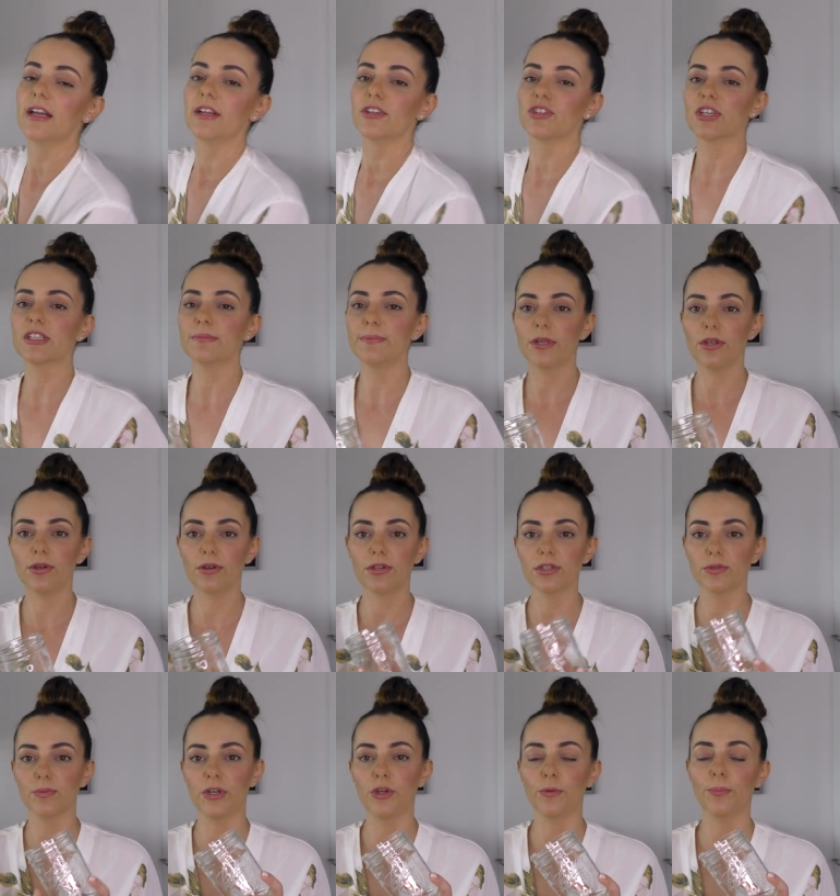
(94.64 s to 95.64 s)
just
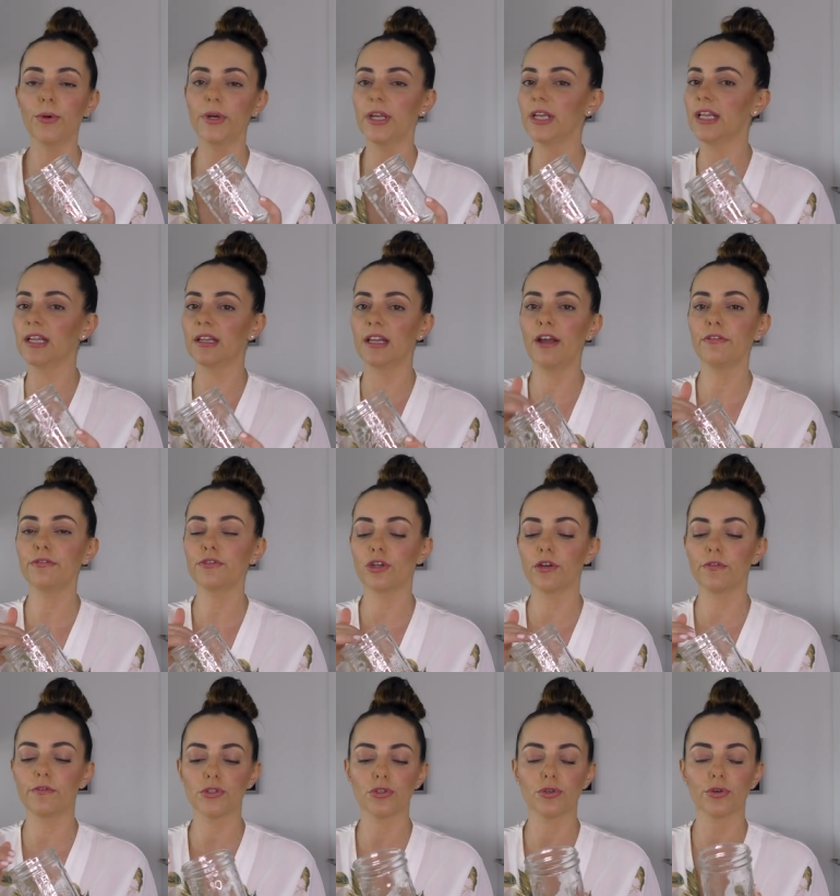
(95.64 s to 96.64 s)
because when you're putting in
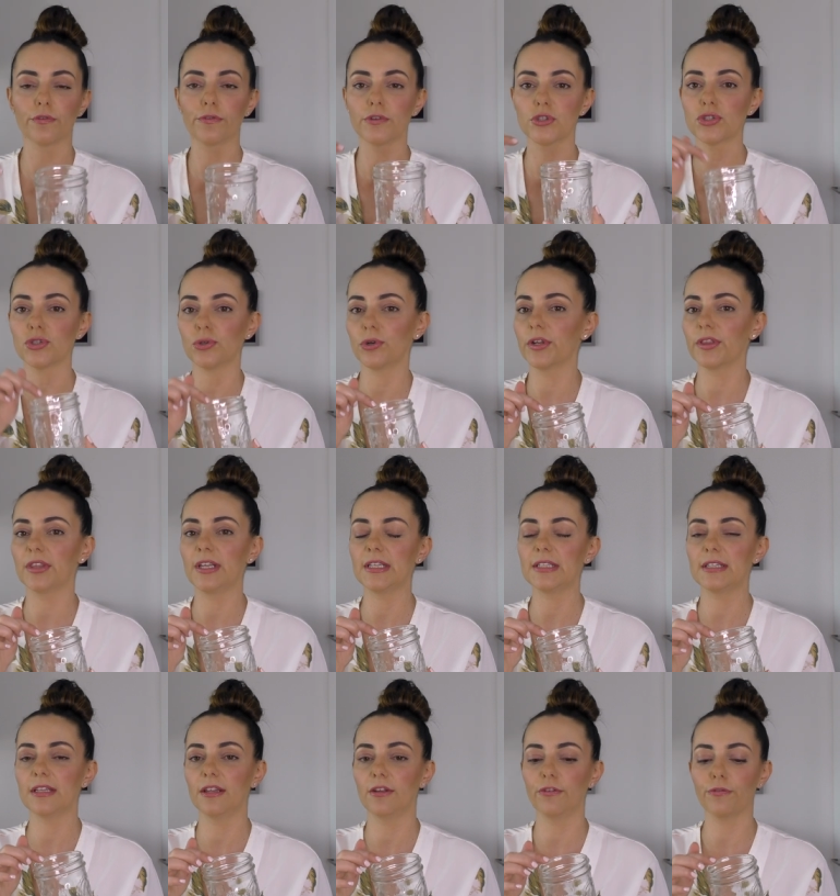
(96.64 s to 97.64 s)
leftovers or if you're storing
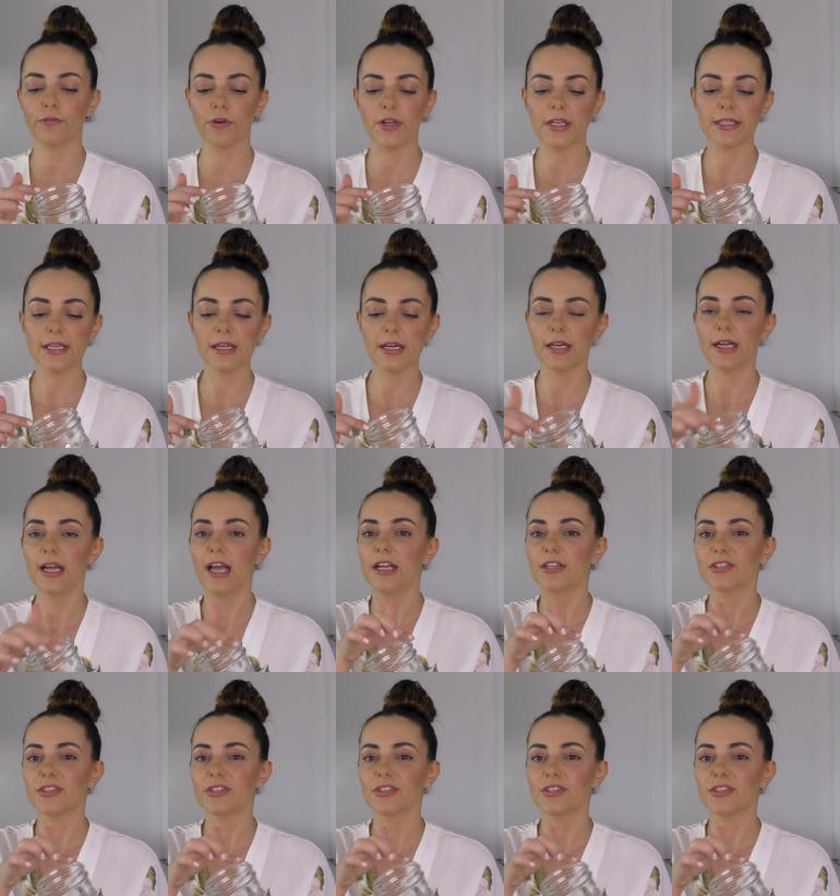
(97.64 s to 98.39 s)
things in the freezer